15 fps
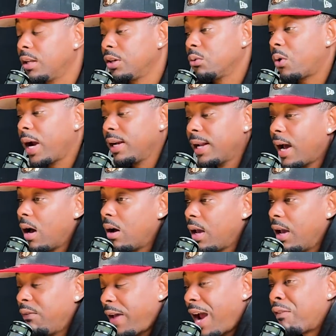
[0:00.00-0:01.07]
you right now,
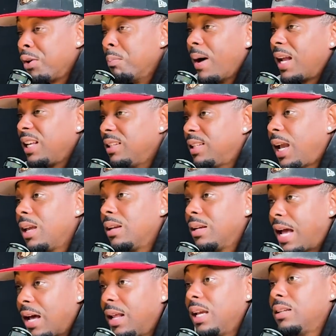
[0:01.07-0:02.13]
if everybody dated
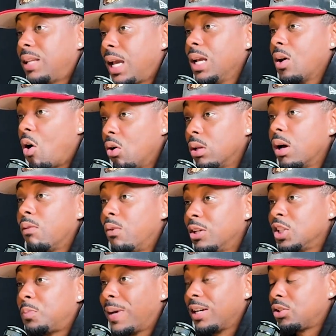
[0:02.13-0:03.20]
how they date on Love on the
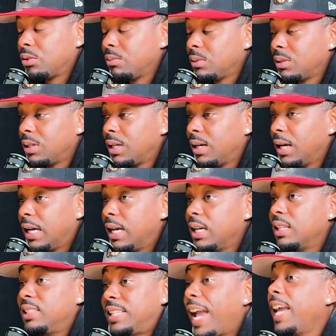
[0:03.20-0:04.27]
Spectrum,
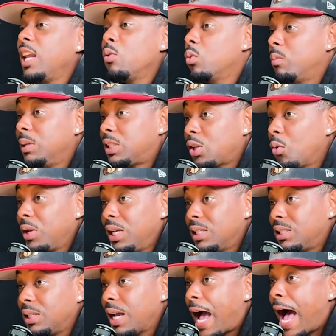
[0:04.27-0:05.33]
dating would be so
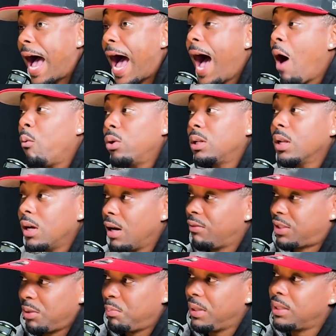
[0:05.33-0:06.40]
easy. I would love
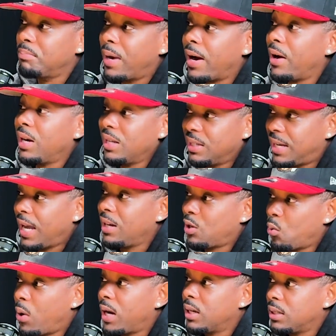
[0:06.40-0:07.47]
to be married and date the
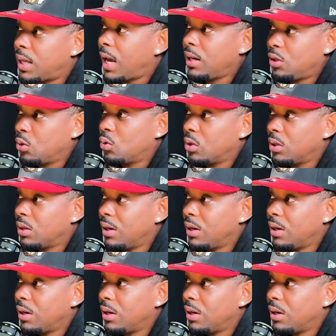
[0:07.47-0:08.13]
way that they do it.